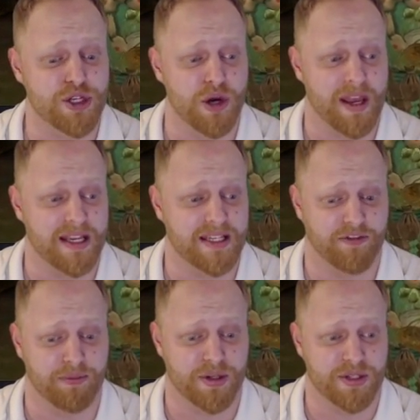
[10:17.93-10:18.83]
showcase
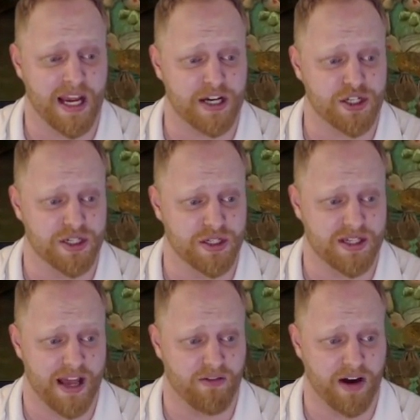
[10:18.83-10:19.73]
of protection
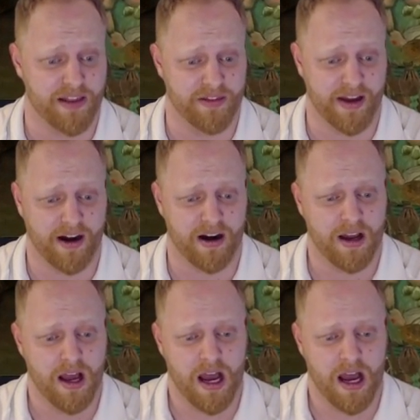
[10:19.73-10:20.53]
set right there.